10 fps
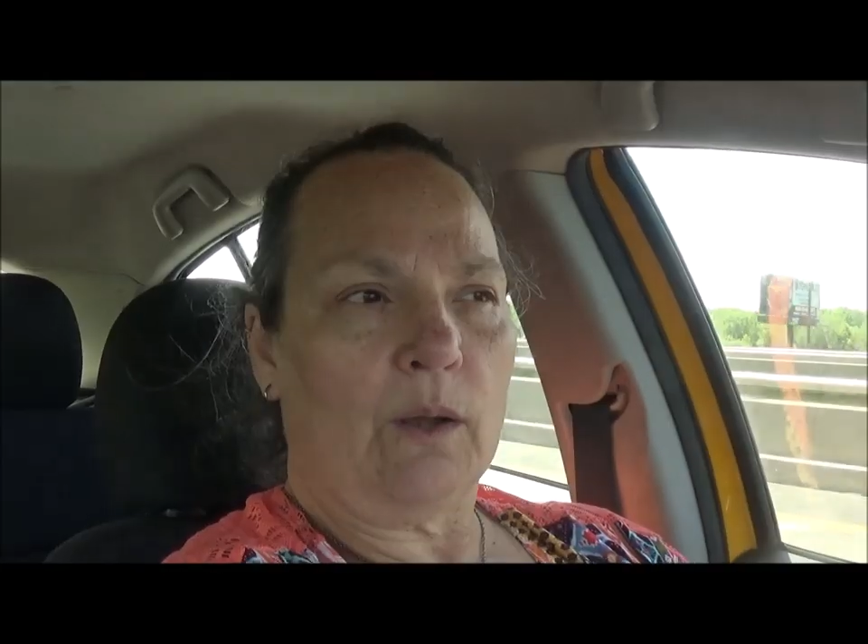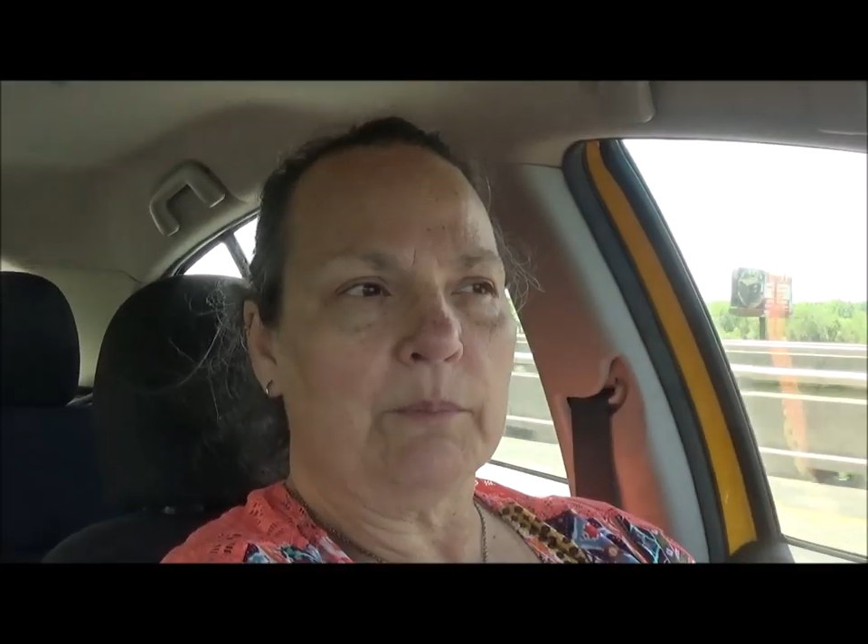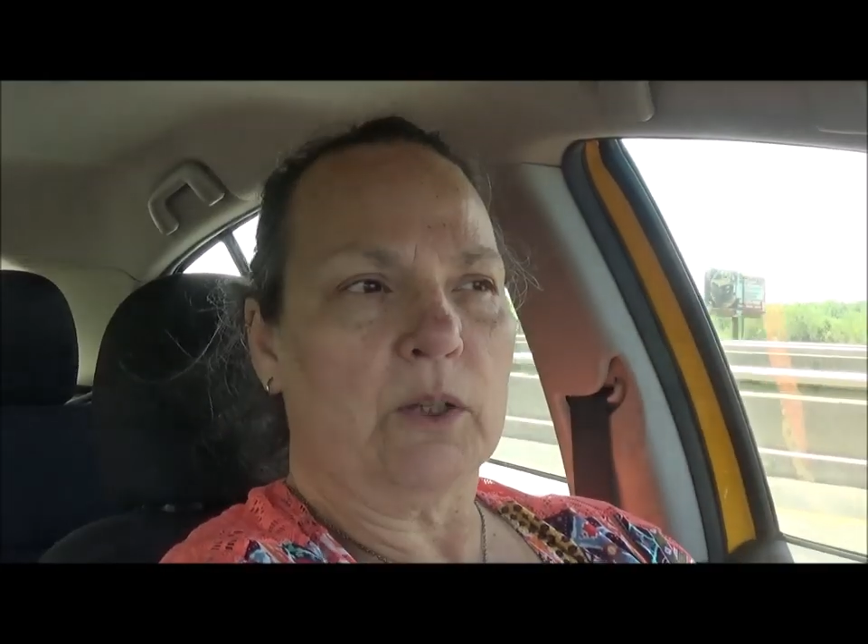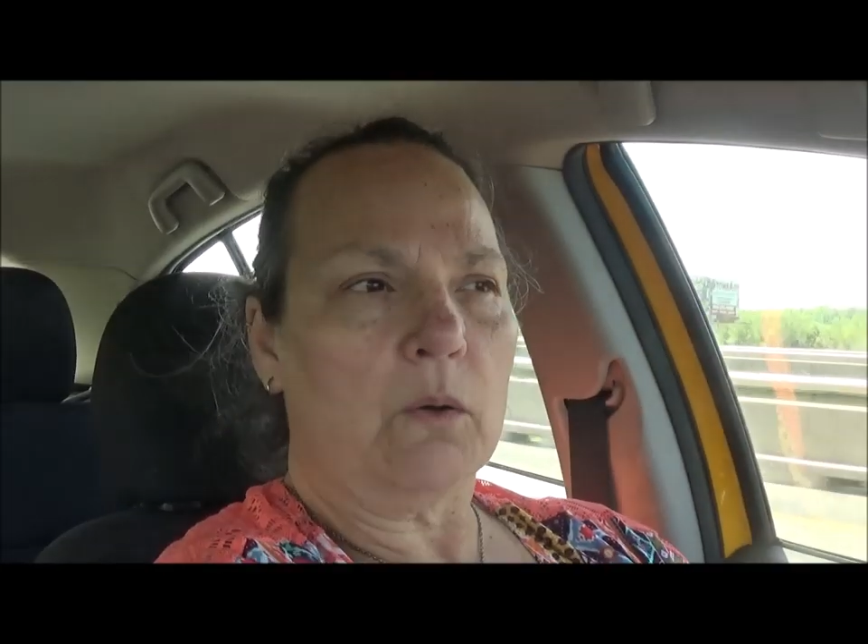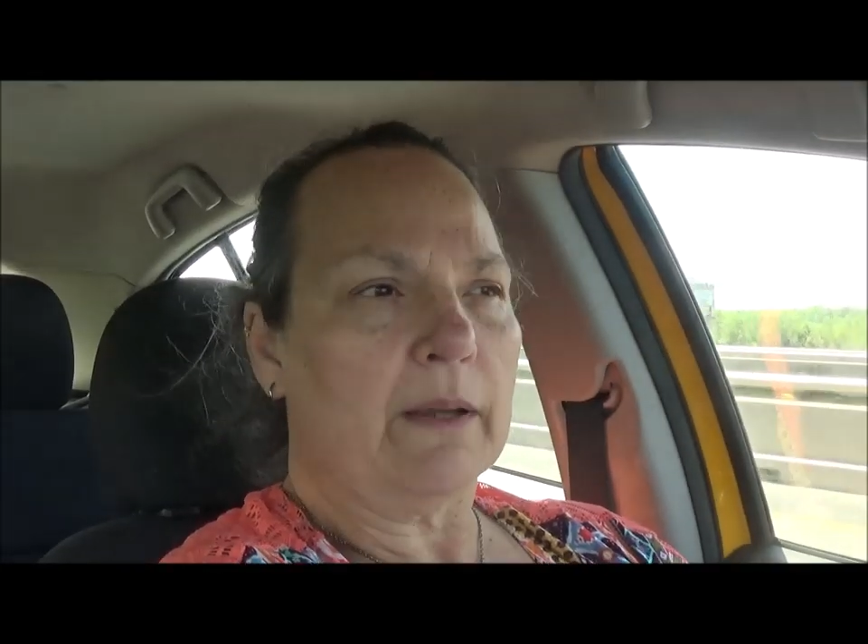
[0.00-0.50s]
No,
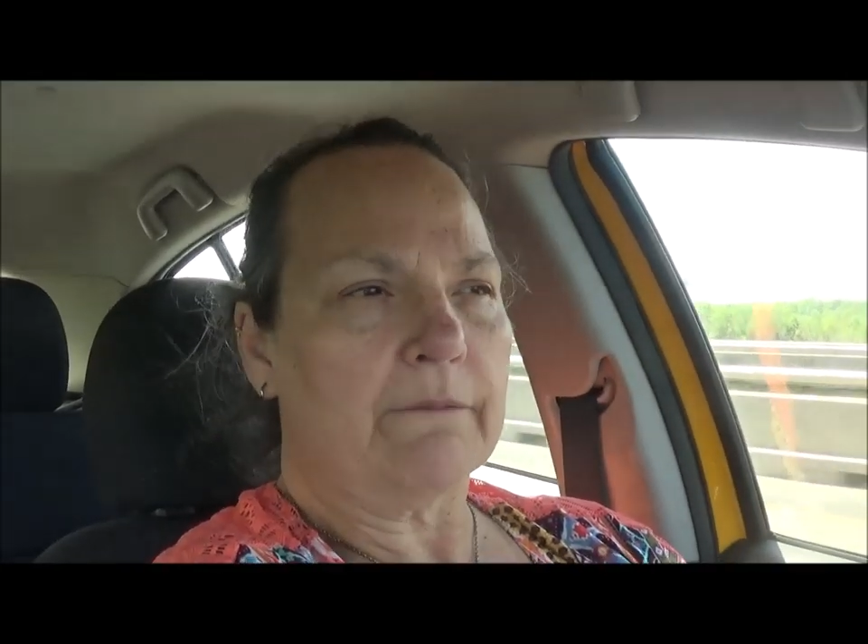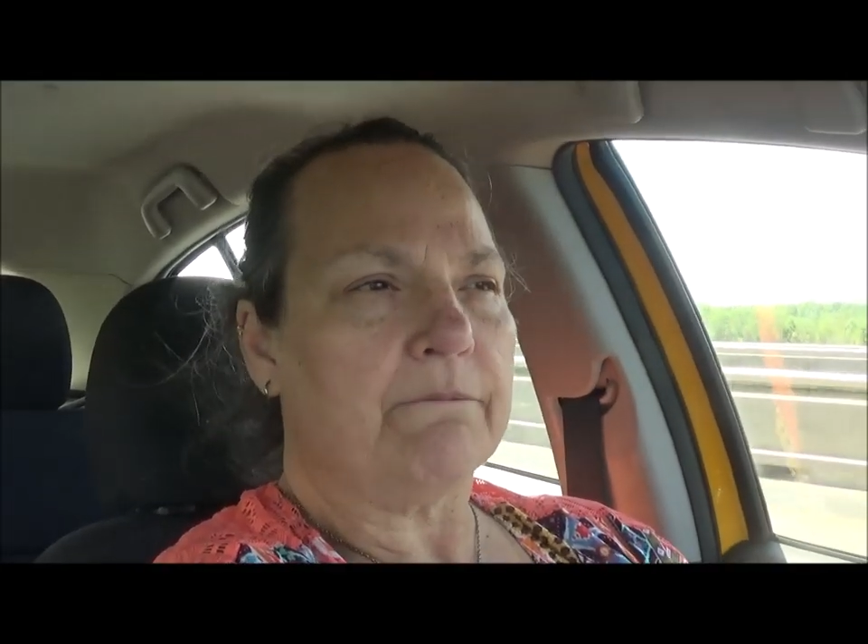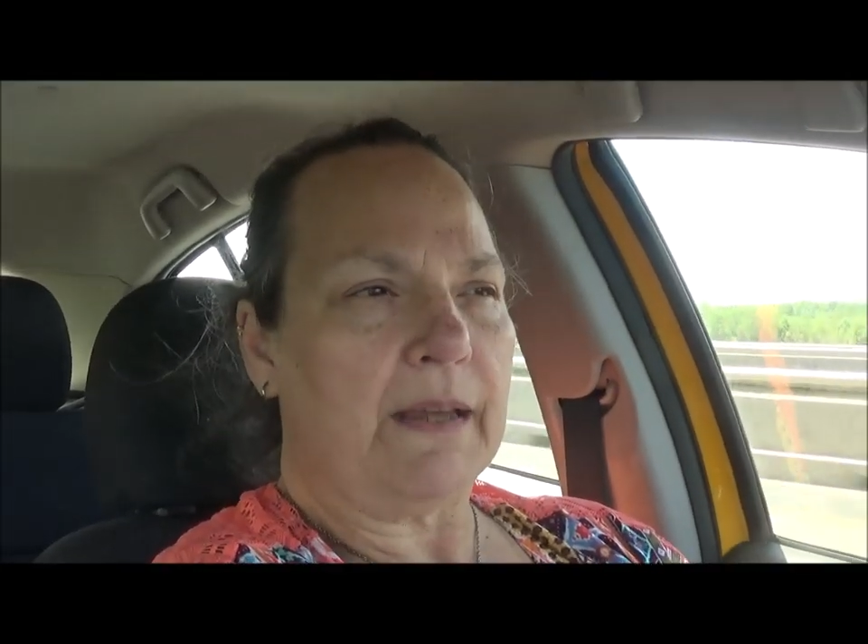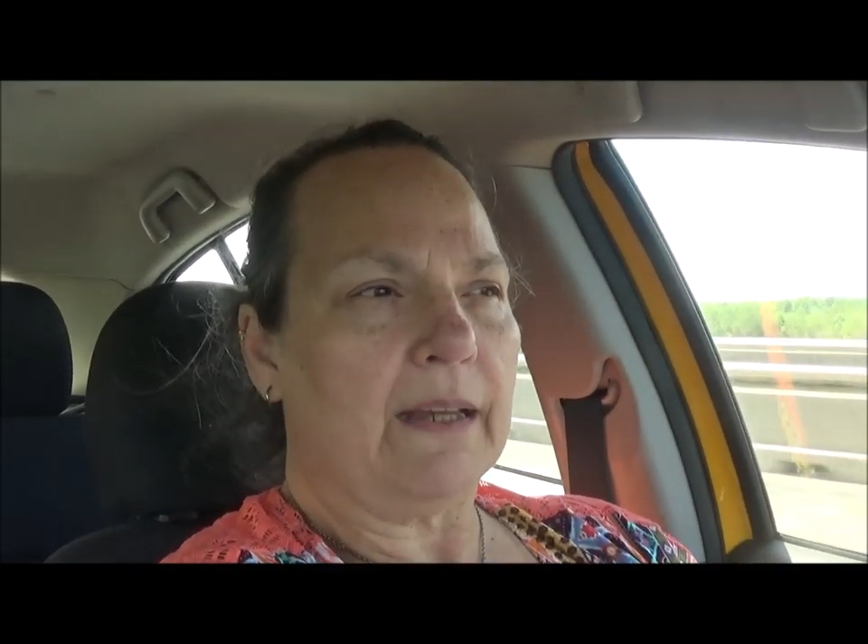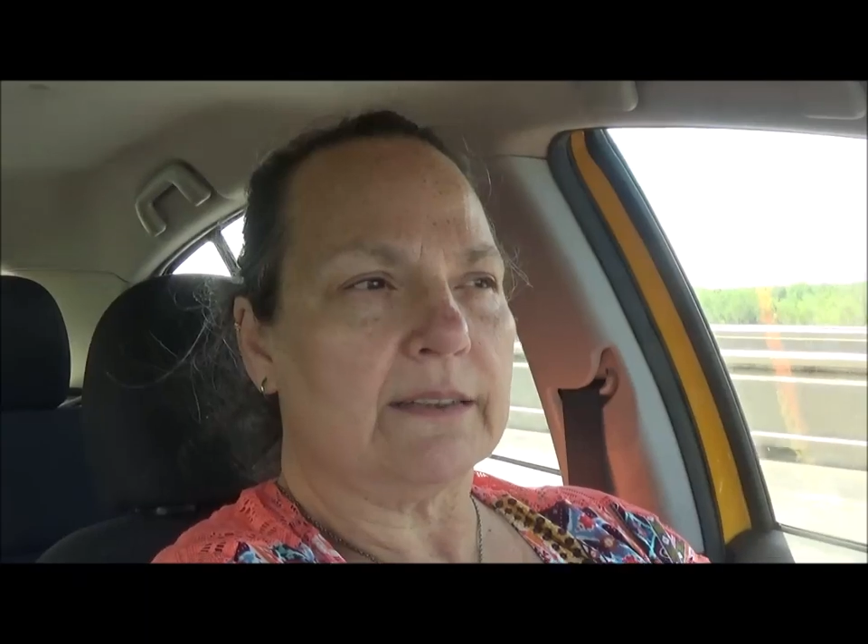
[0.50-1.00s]
I'm going
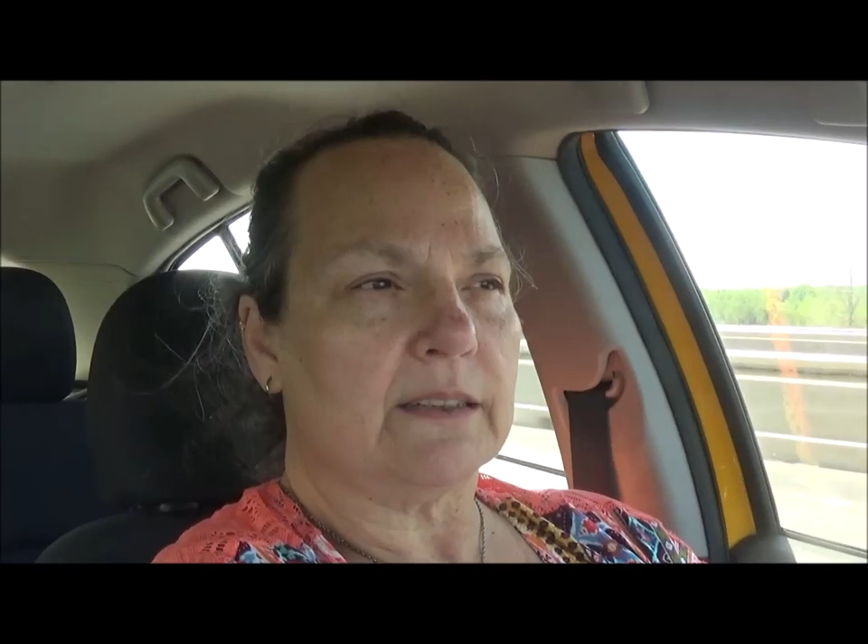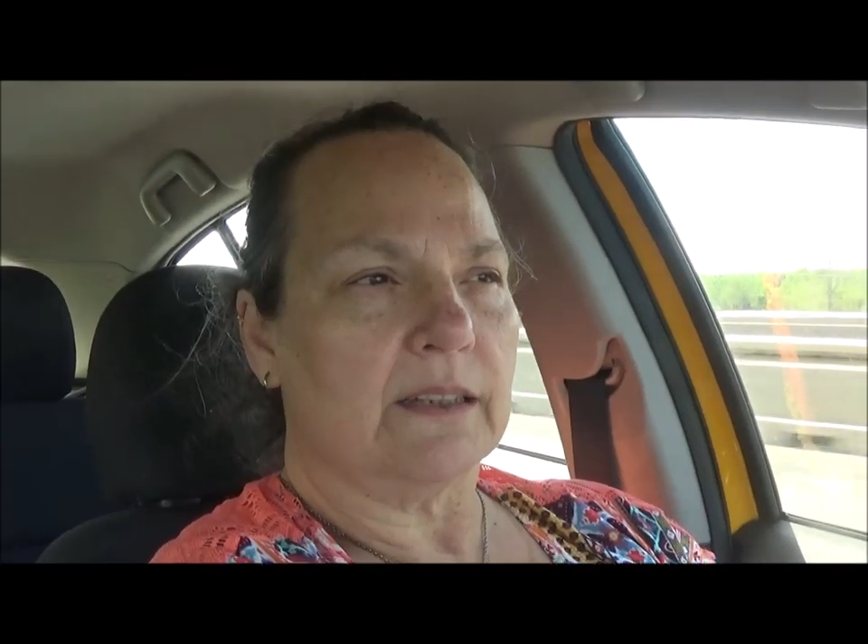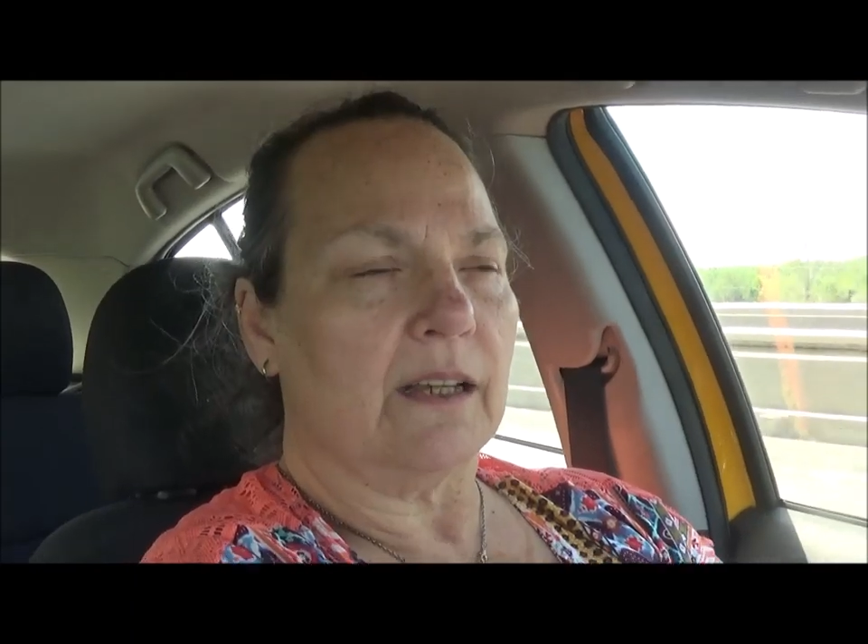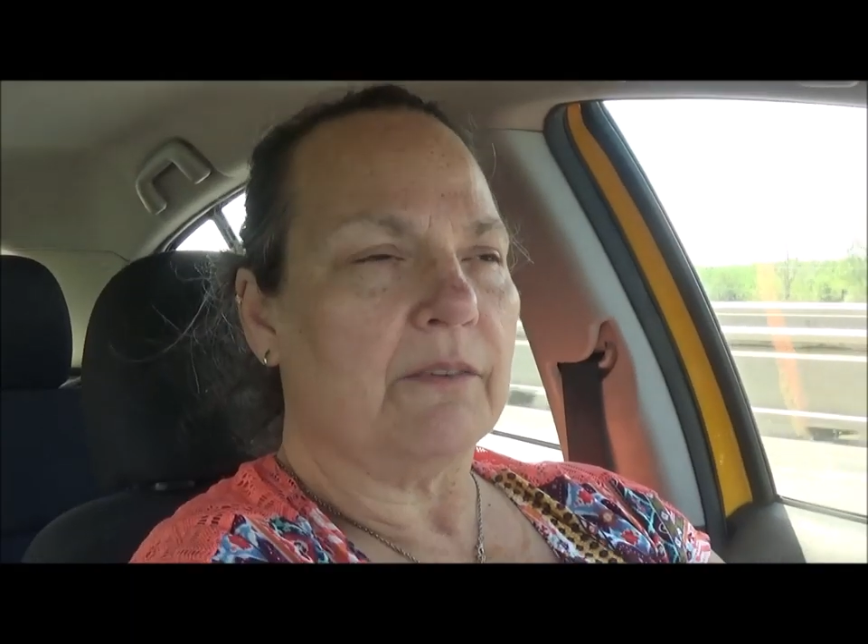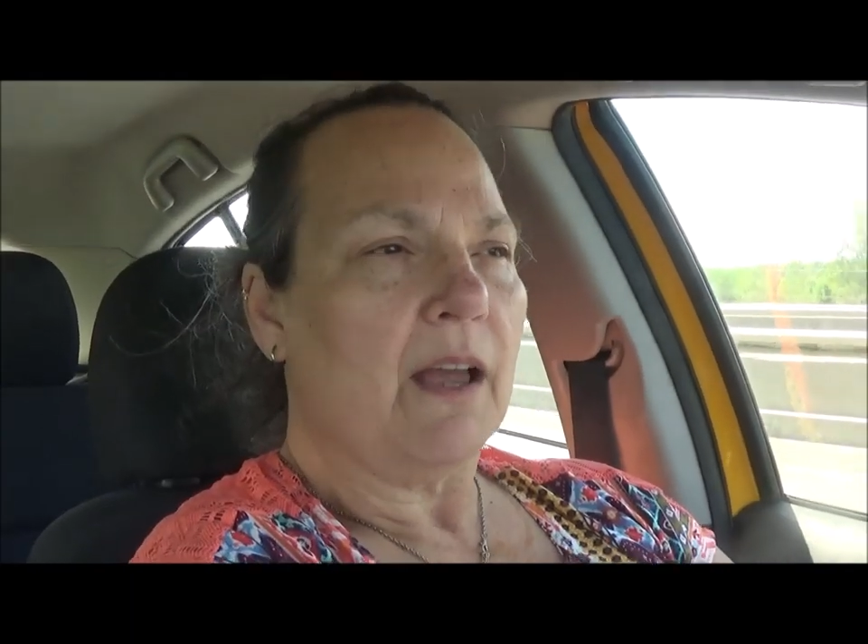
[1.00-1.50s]
fast
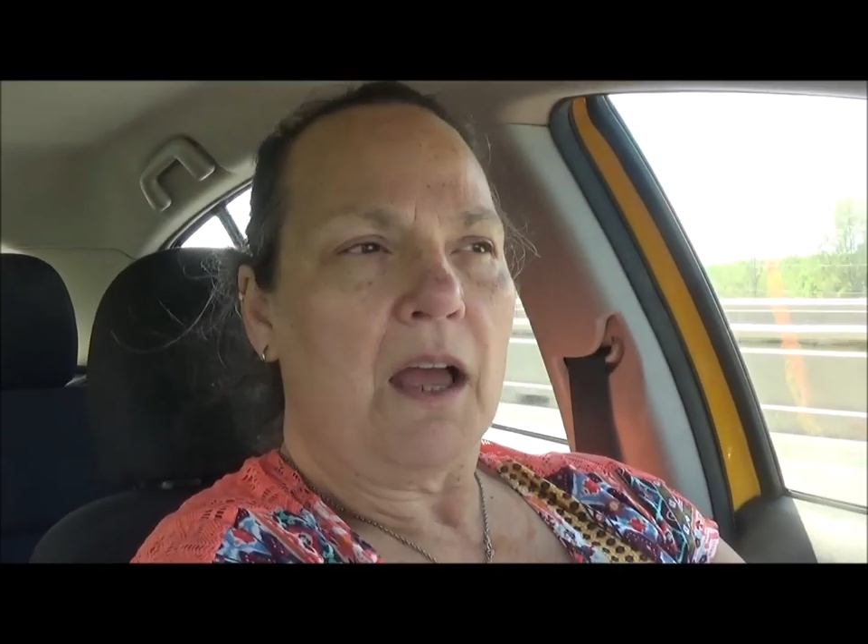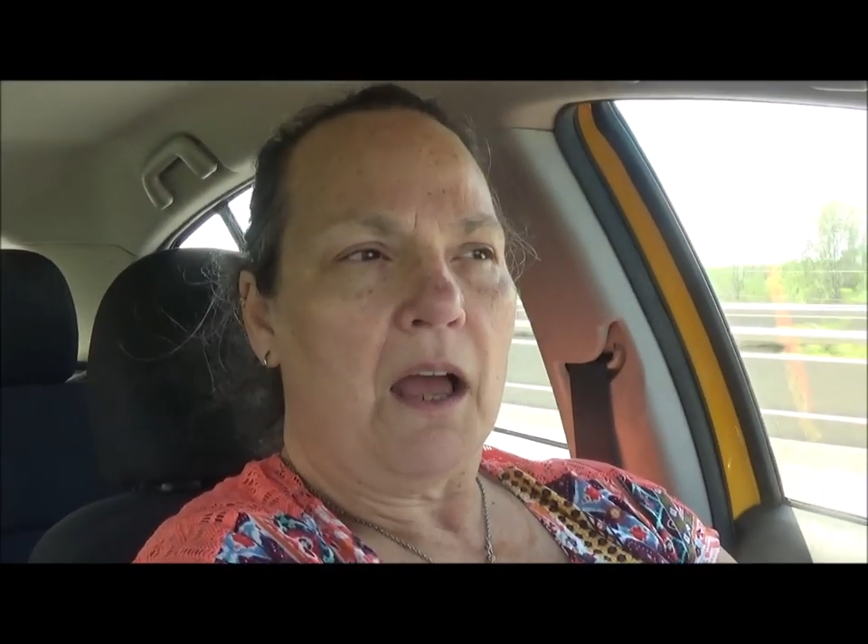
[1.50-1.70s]
enough.